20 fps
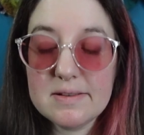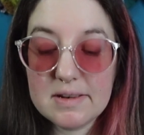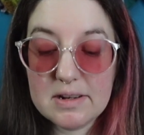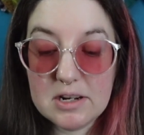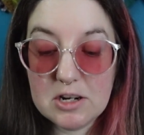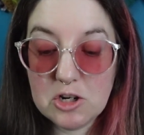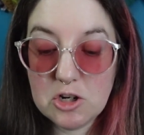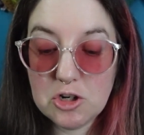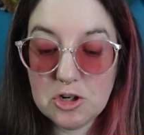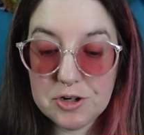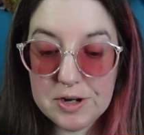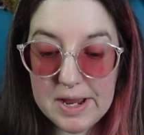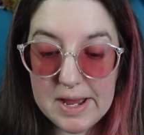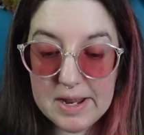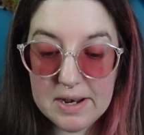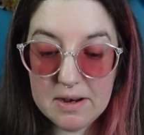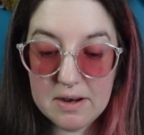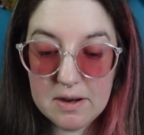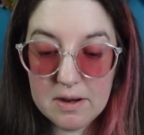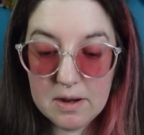going to
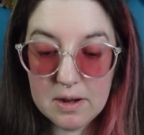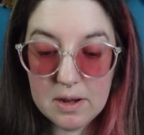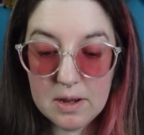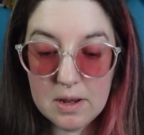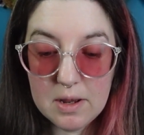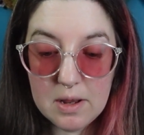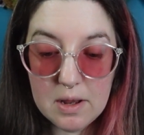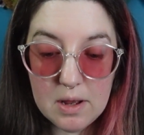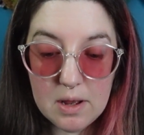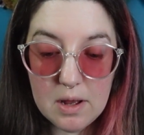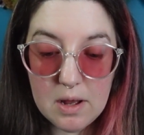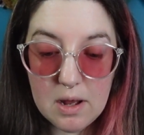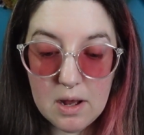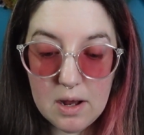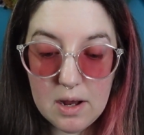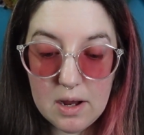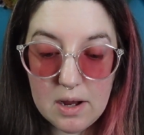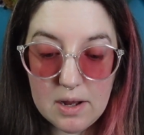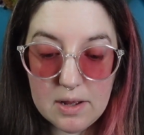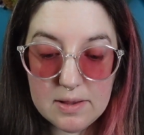shed.
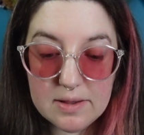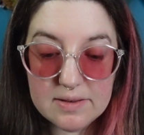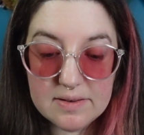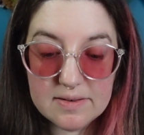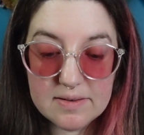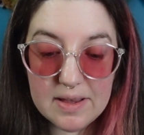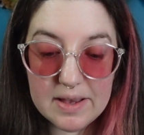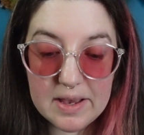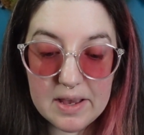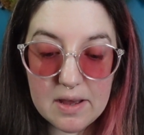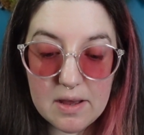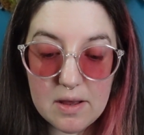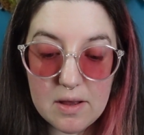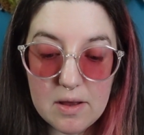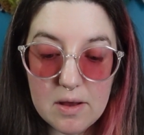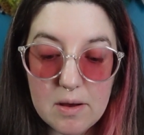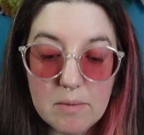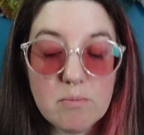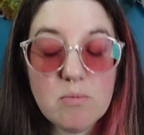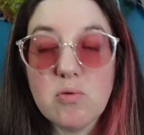This is like
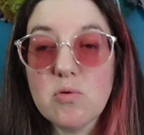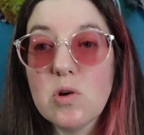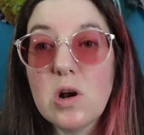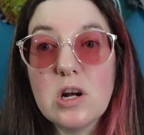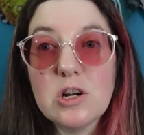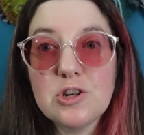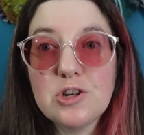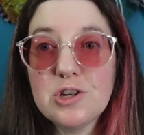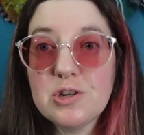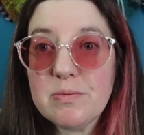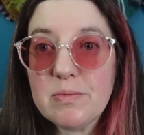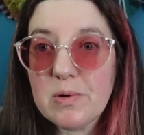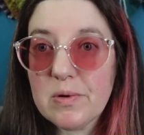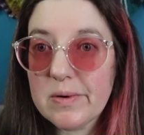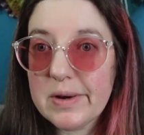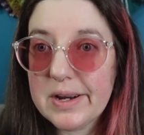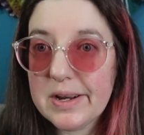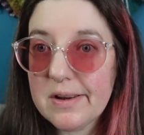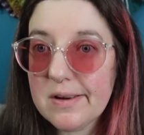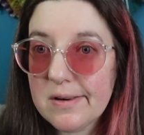a brushed
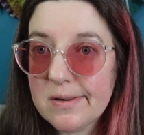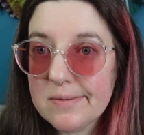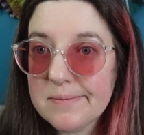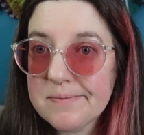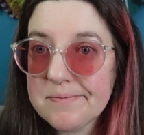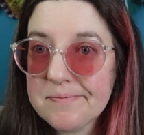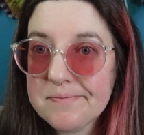Merino.